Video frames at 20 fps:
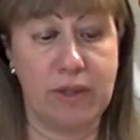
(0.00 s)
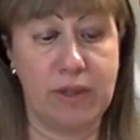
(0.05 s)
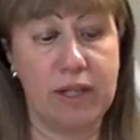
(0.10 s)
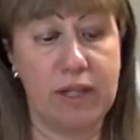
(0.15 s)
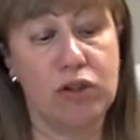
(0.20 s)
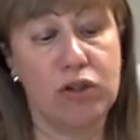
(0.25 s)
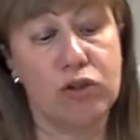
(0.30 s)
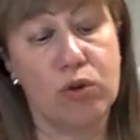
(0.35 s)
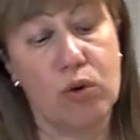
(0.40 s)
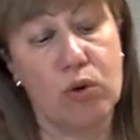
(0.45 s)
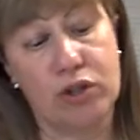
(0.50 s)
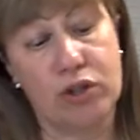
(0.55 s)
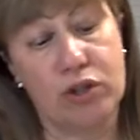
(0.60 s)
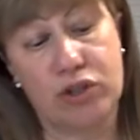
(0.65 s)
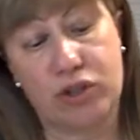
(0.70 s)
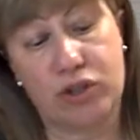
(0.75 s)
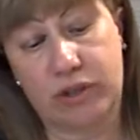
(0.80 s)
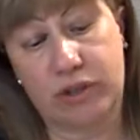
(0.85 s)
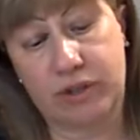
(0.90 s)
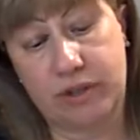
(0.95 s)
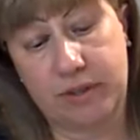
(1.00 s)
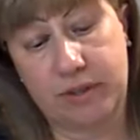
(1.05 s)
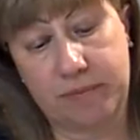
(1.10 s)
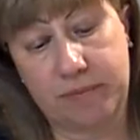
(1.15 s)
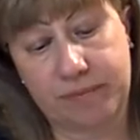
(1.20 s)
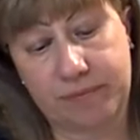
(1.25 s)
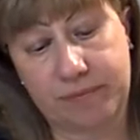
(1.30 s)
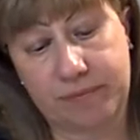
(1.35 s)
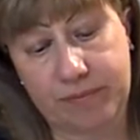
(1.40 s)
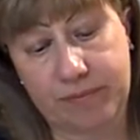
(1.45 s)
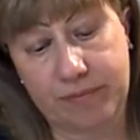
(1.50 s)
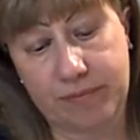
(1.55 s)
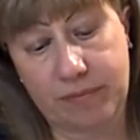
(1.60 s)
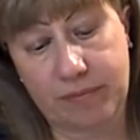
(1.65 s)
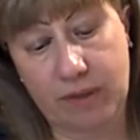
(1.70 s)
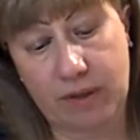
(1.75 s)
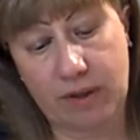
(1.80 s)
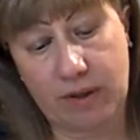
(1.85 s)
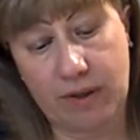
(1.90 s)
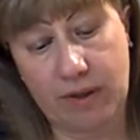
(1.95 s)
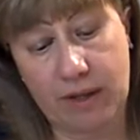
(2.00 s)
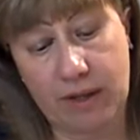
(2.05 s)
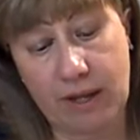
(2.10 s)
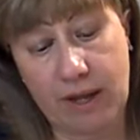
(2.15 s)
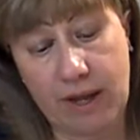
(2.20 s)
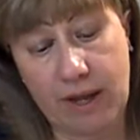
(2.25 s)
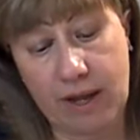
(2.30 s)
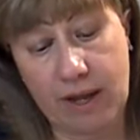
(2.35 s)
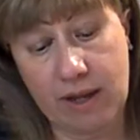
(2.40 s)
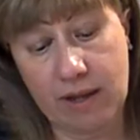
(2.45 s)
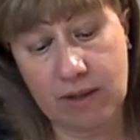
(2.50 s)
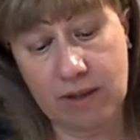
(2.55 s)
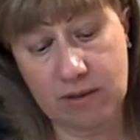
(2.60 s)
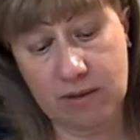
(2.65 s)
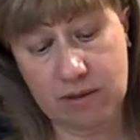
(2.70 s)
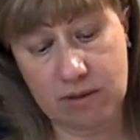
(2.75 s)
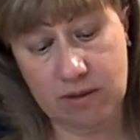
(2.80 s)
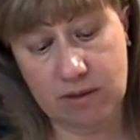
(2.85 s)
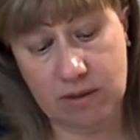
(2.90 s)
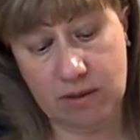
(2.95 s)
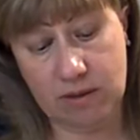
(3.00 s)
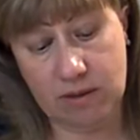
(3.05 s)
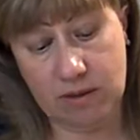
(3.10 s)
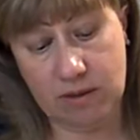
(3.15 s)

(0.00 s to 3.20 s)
being tortured. And